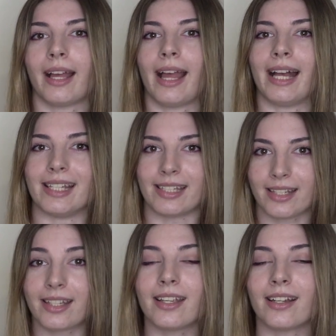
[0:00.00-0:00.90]
And
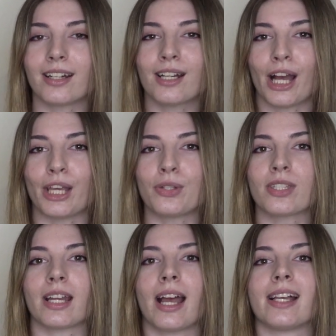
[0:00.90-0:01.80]
here I use
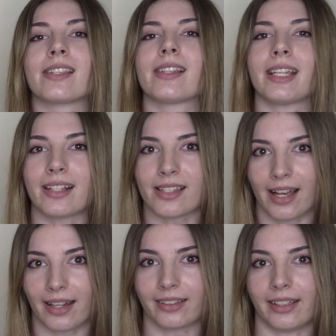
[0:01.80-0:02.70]
it as
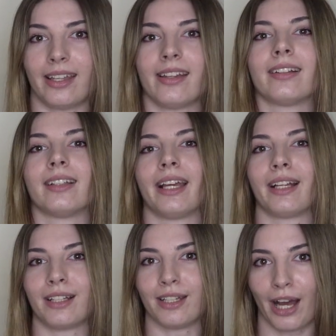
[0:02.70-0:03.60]
exactly,
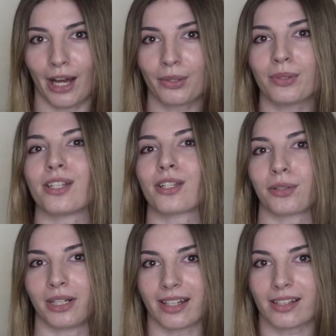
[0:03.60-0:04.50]
like now it's
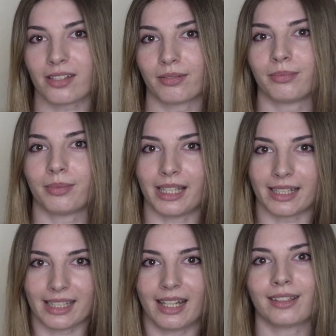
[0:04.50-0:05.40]
correct,
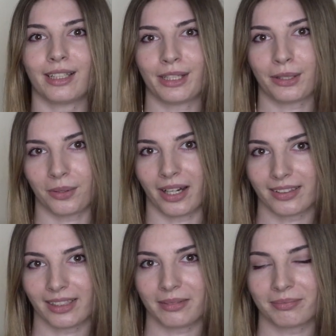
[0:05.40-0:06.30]
exactly,
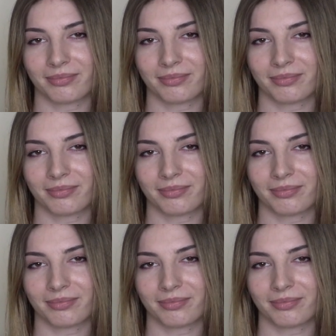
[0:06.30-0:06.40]
correctly.